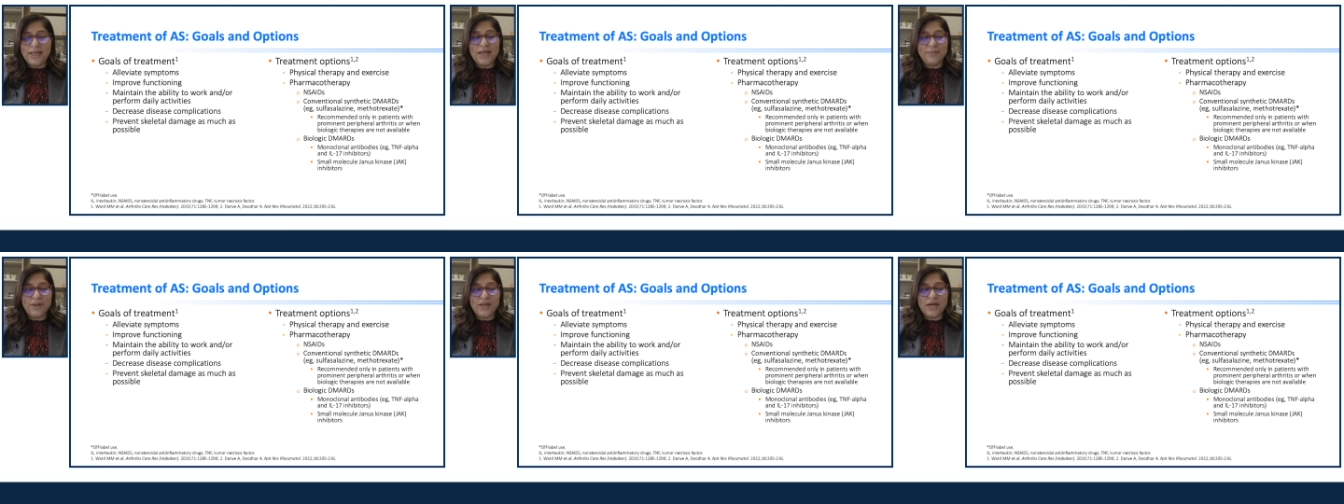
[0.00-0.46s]

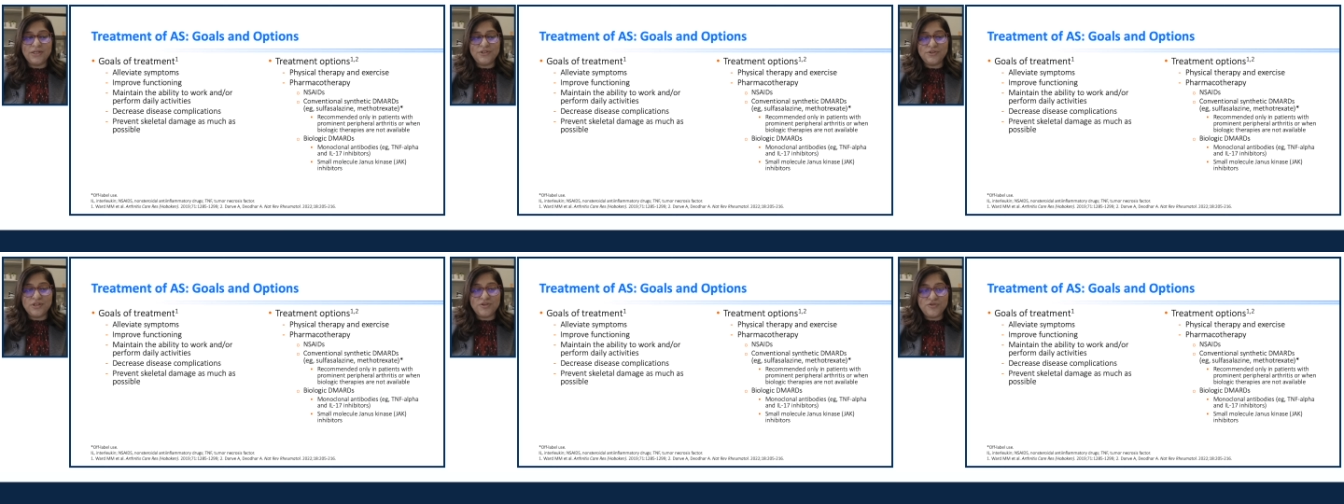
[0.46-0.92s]
Coming on
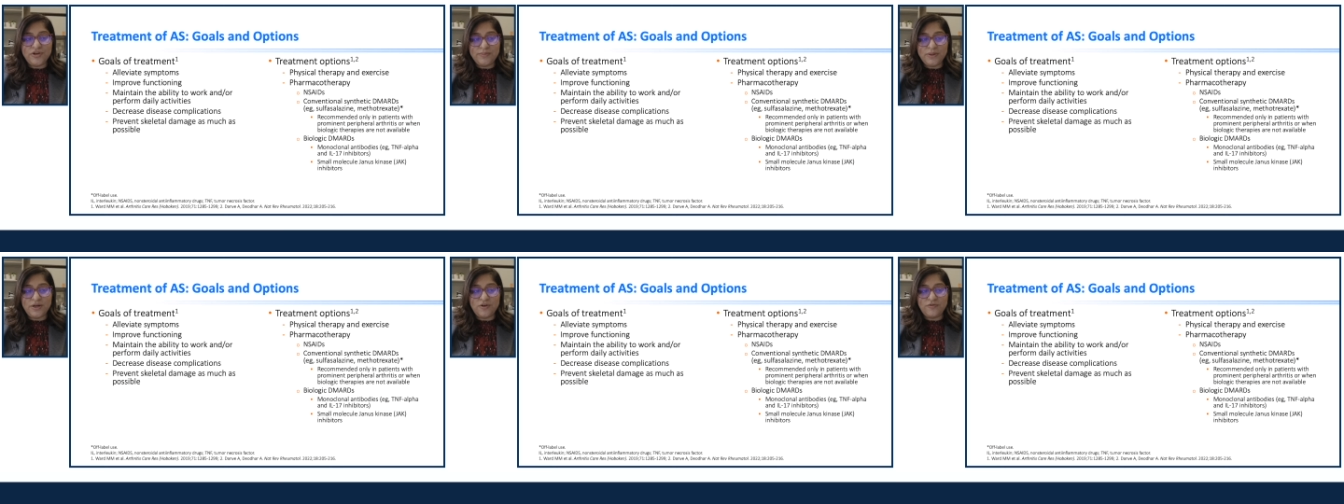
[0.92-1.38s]
to the
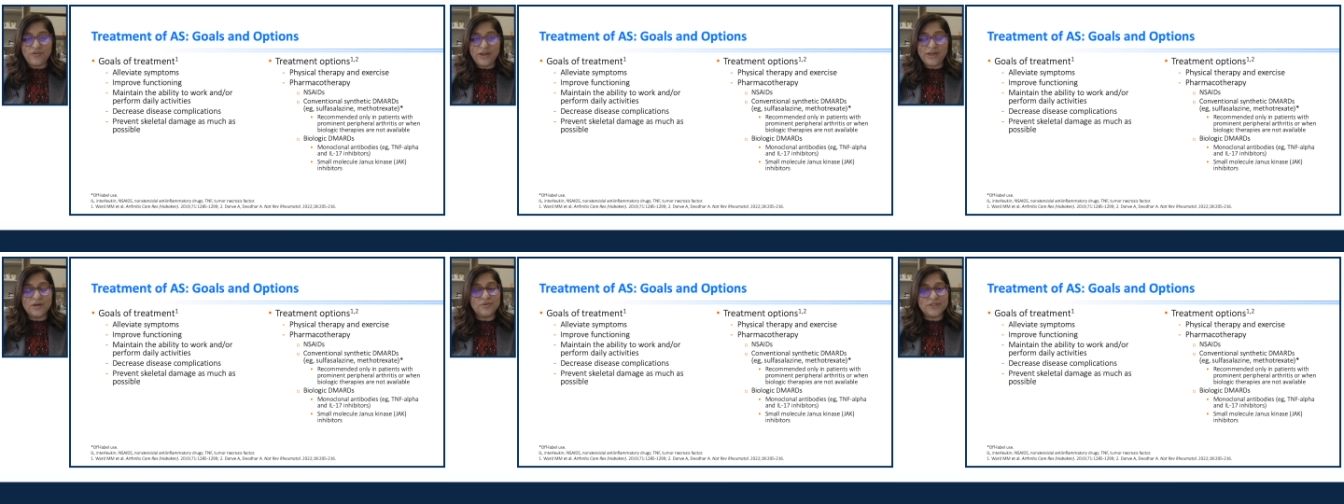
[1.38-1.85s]
treatment of
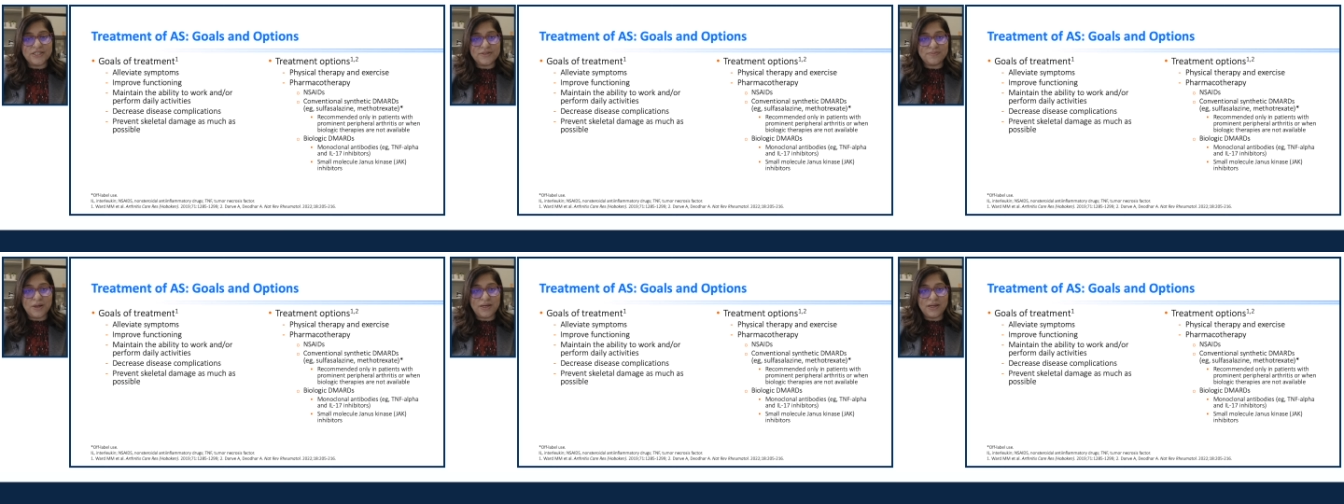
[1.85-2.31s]
ankylosing
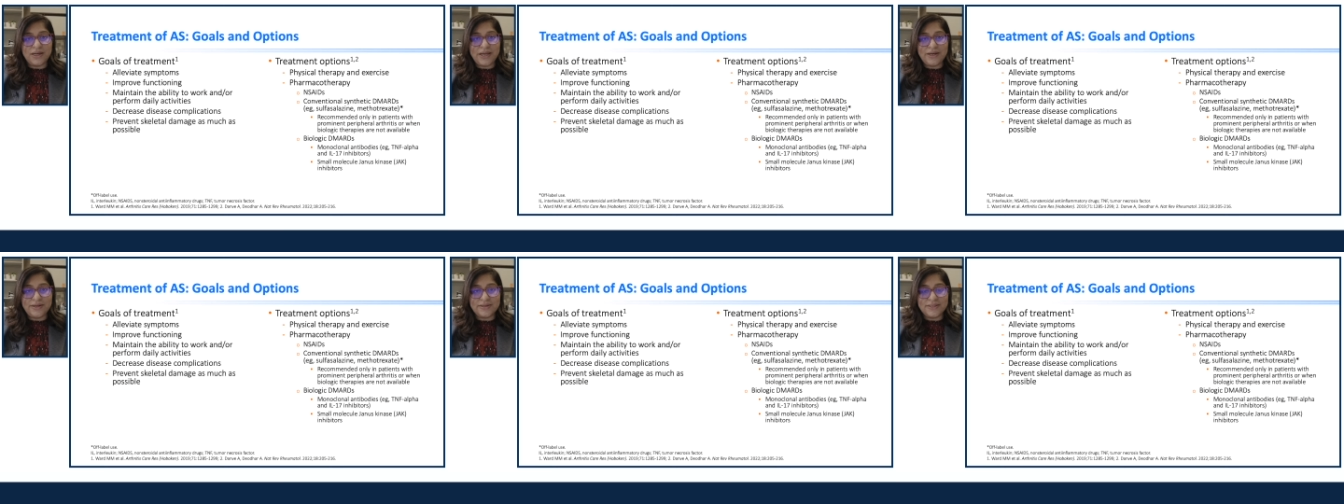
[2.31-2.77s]

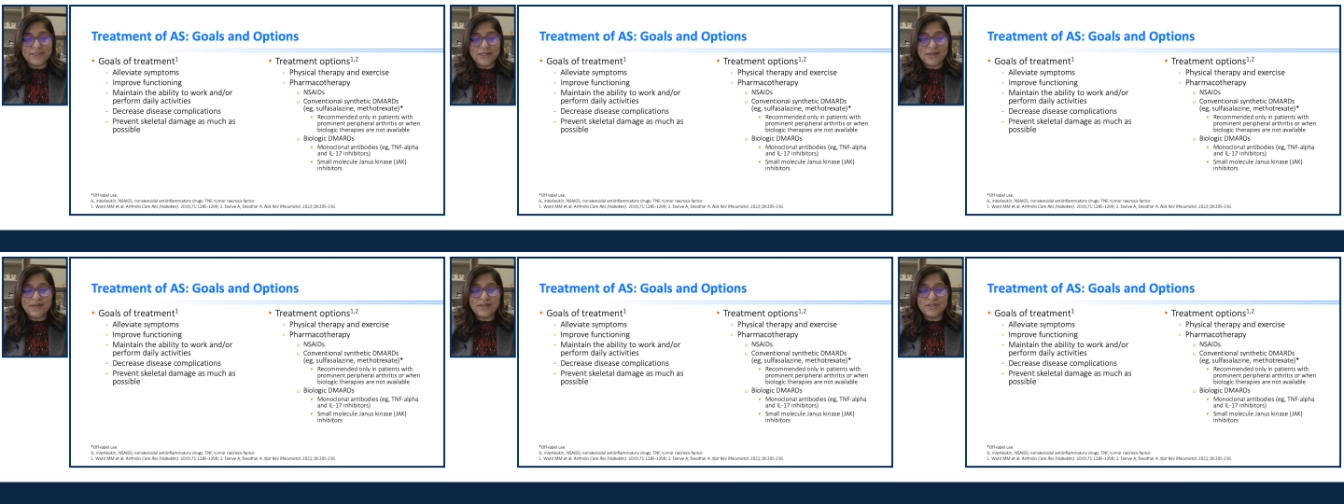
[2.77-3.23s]
spondylitis,
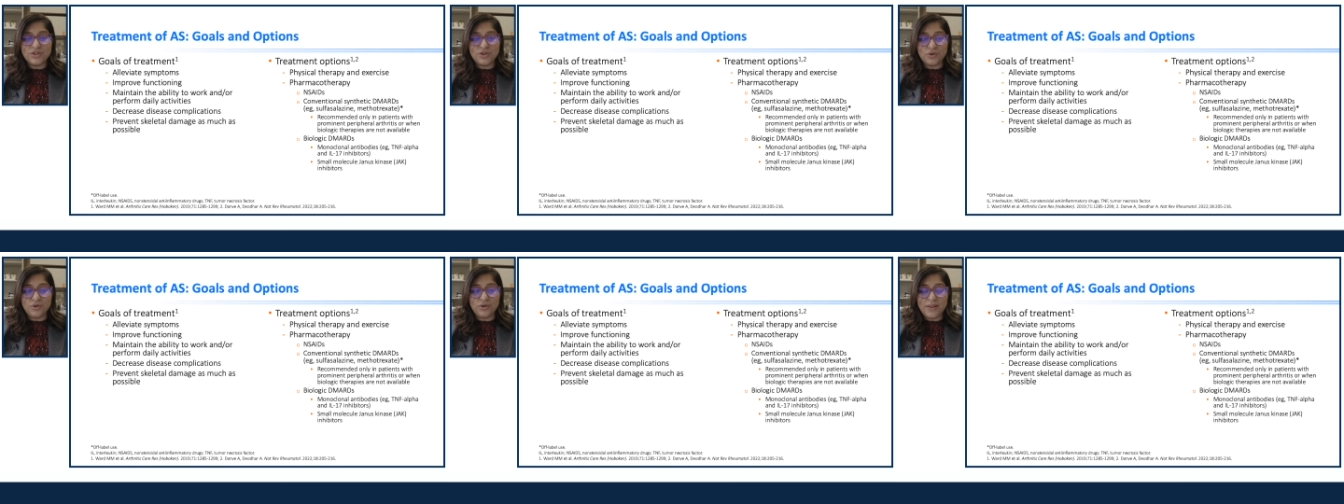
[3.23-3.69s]

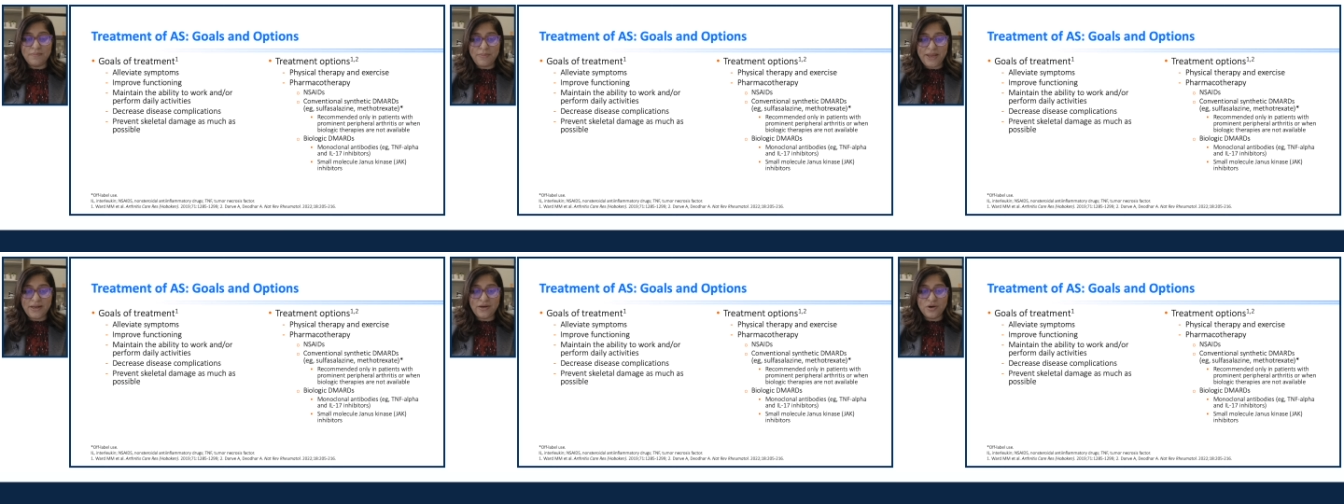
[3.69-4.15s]
so
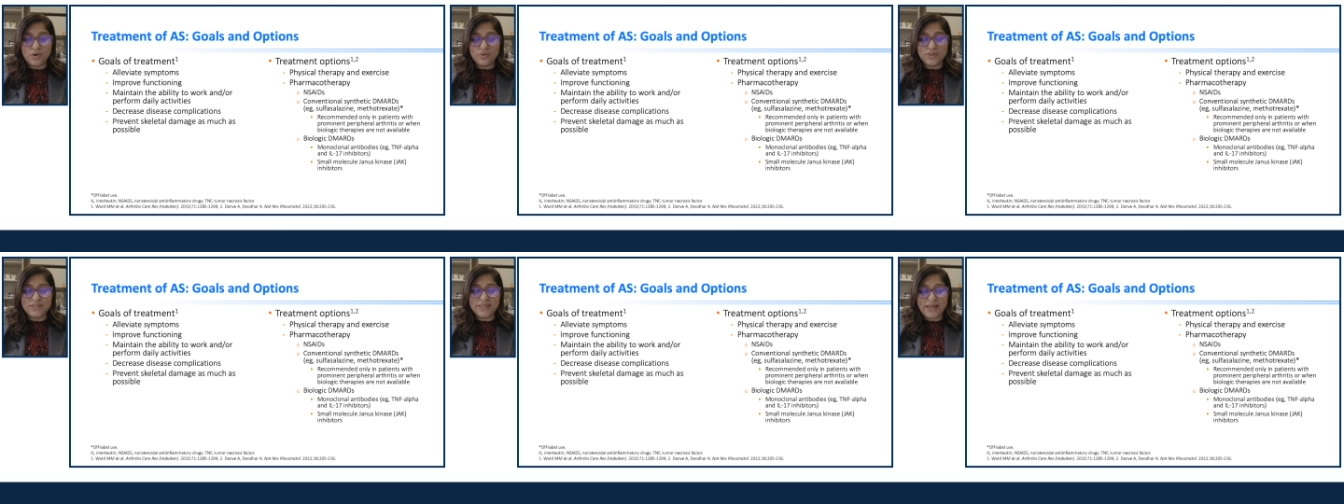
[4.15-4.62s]
main
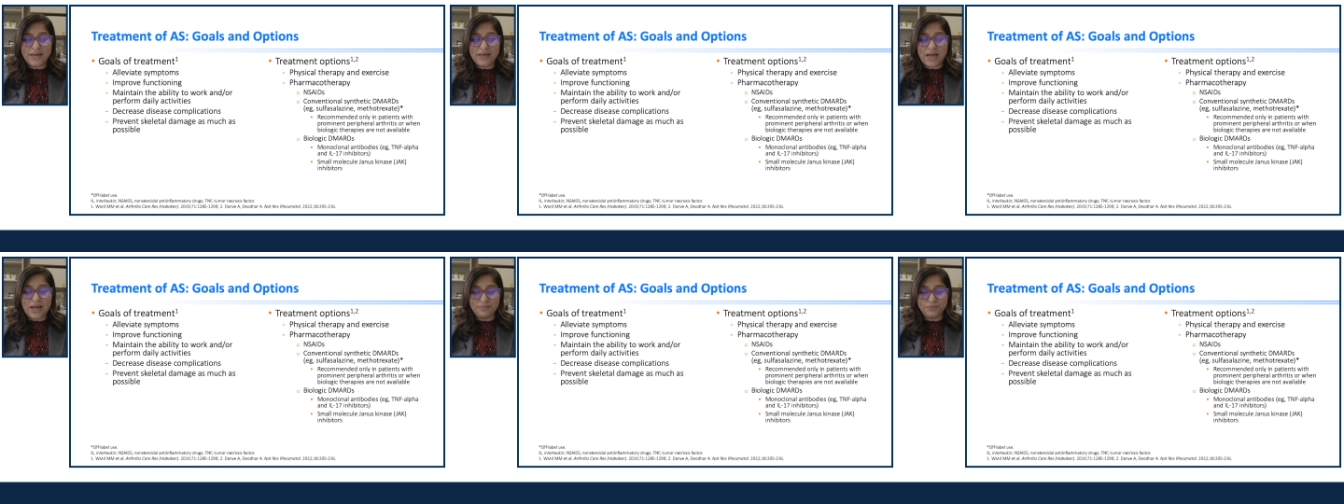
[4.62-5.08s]
goals and
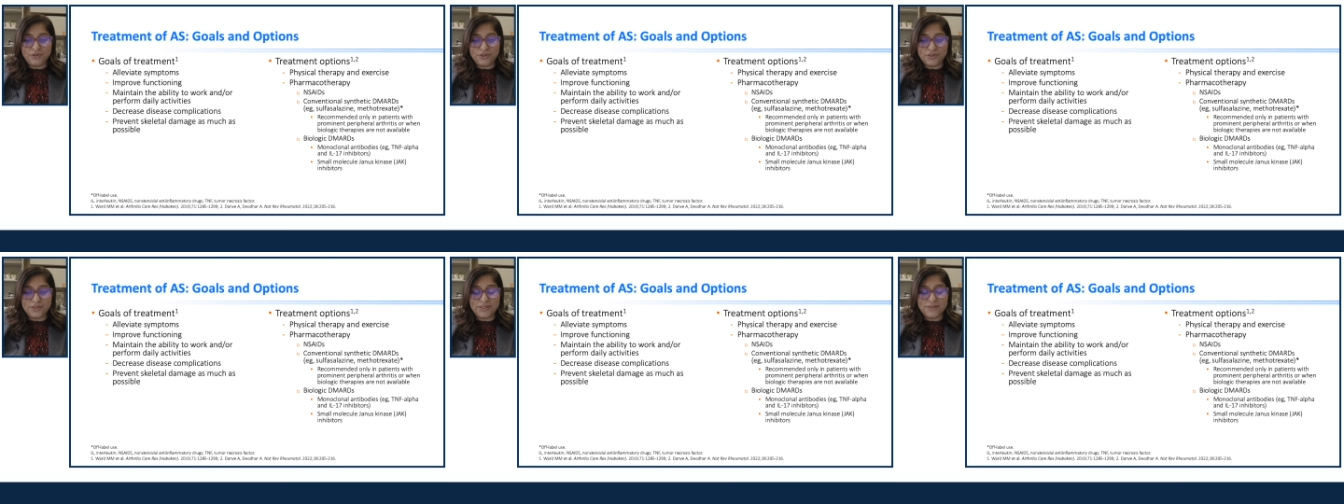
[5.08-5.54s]

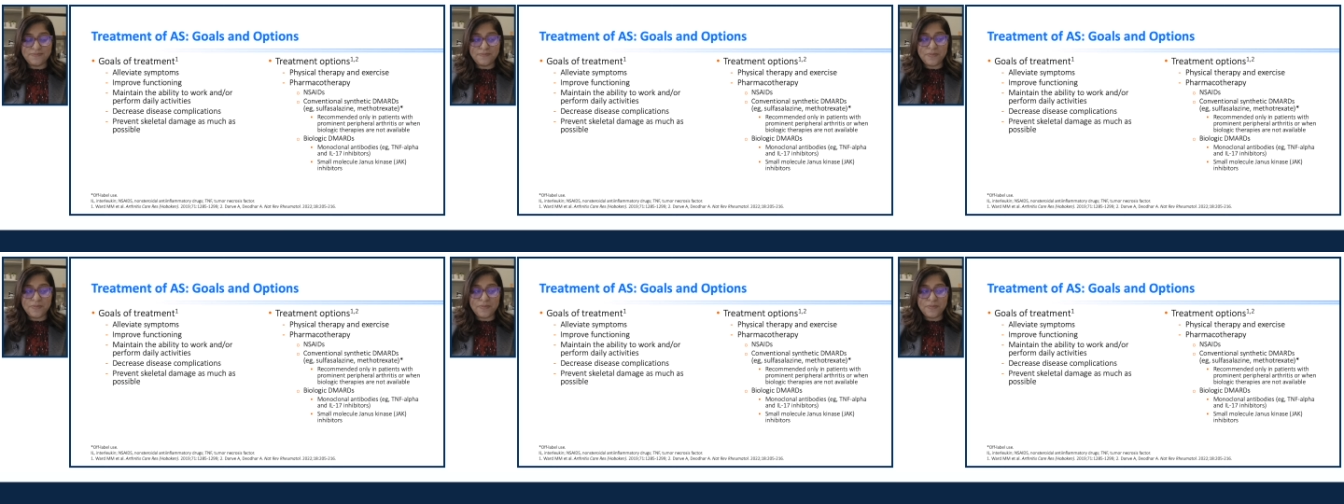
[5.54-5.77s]
options.